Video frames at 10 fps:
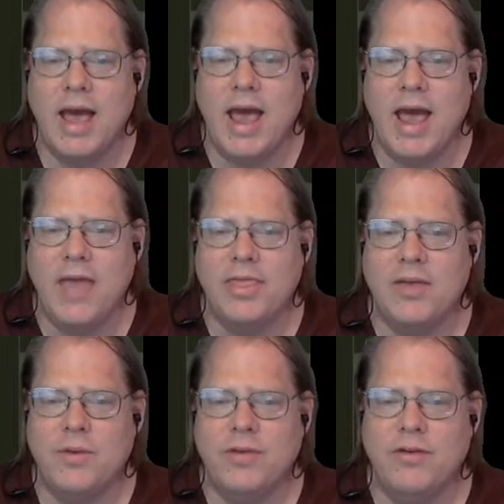And
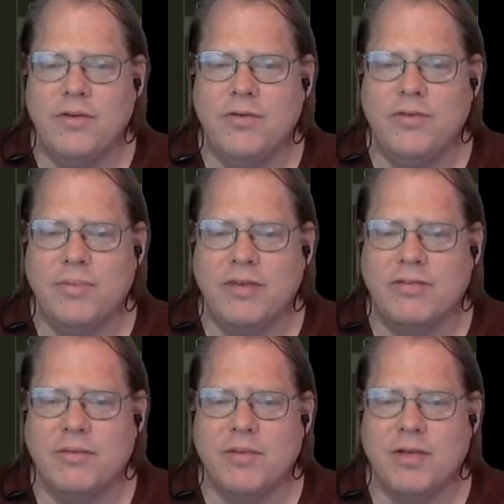then we do something
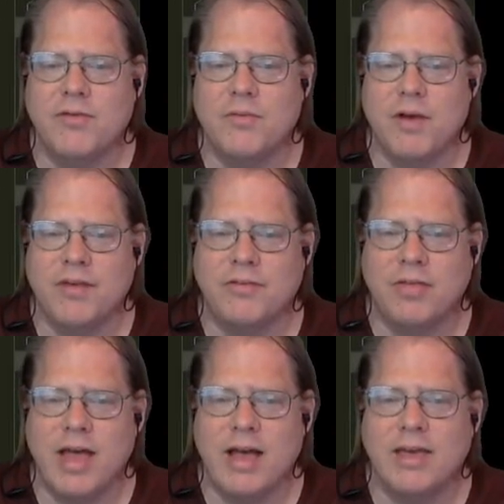similar for press your
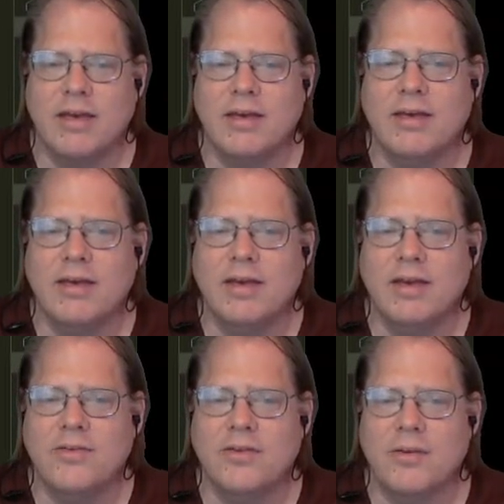luck.
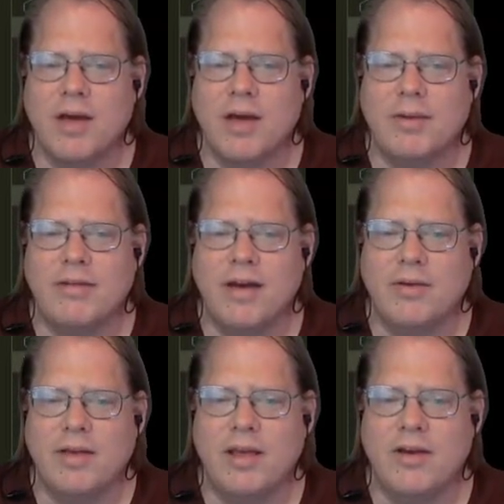So I'm coming
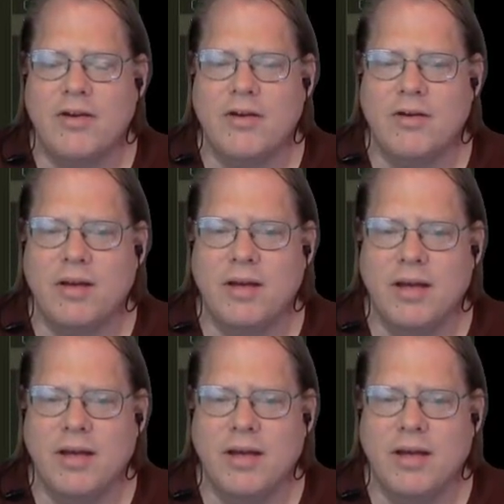down here,